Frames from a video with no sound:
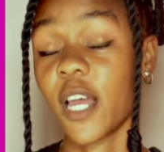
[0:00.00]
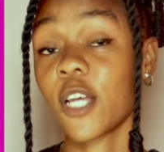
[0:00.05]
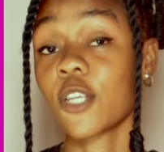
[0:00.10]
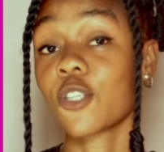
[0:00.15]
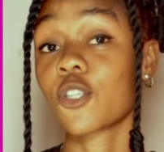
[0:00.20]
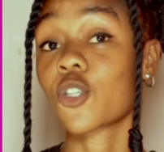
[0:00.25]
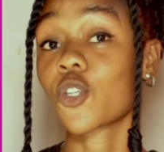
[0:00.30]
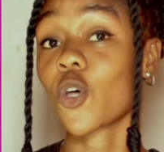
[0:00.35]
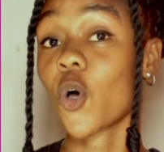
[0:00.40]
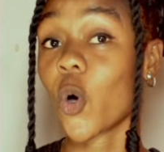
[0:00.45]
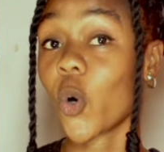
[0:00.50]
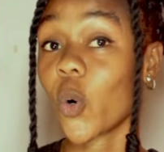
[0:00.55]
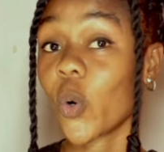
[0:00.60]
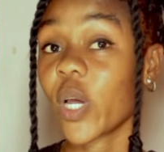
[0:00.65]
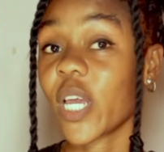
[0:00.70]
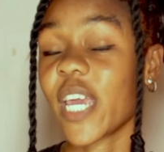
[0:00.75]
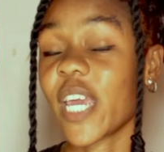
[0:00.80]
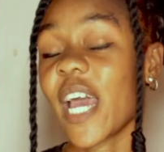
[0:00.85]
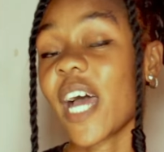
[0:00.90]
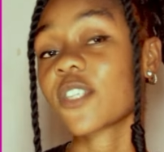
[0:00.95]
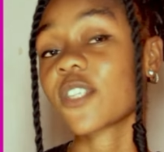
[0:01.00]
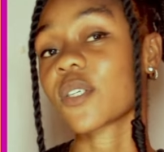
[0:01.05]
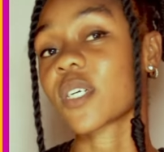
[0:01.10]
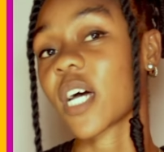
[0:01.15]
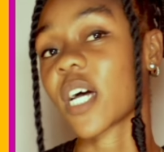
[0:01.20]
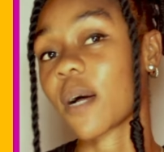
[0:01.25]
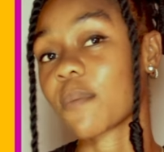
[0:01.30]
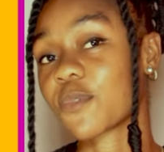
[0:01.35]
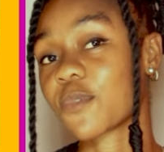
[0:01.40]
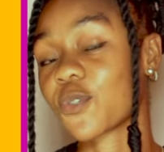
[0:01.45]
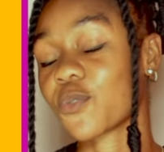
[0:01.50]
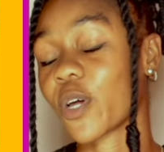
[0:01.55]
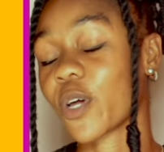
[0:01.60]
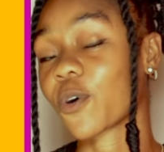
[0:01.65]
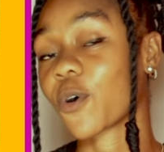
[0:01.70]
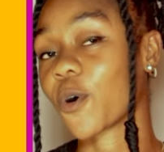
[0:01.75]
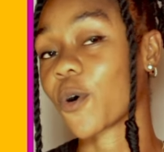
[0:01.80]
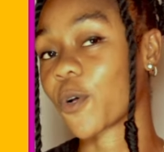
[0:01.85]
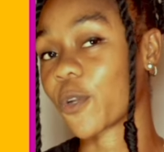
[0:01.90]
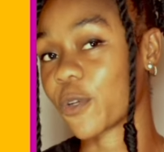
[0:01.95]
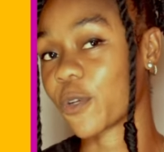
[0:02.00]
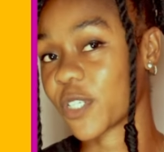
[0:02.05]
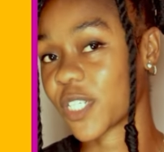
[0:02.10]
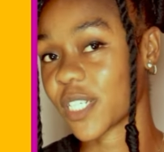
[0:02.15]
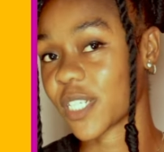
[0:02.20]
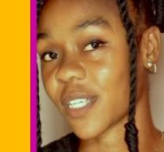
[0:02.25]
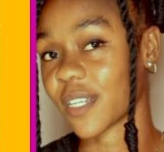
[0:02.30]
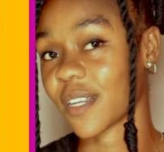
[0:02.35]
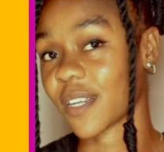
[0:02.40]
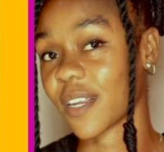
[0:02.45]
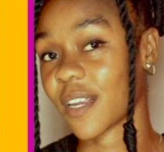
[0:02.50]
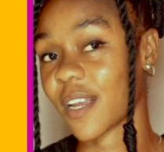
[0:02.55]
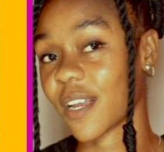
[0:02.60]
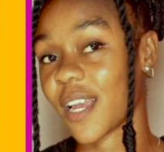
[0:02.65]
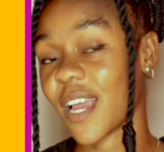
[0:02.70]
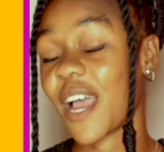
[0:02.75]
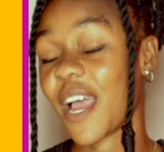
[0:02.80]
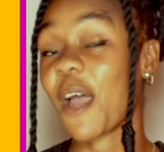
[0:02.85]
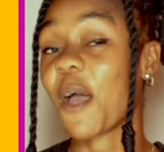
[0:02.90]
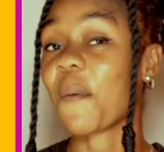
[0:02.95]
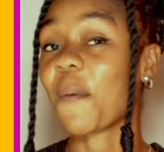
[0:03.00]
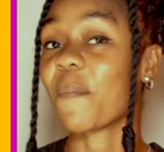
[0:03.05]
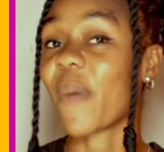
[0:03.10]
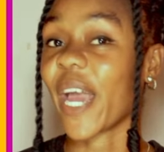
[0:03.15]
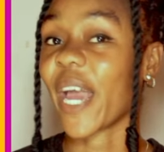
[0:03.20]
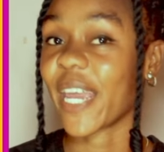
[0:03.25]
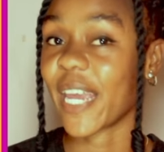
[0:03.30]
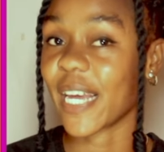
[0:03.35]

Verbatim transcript: So he had to come to a conclusion by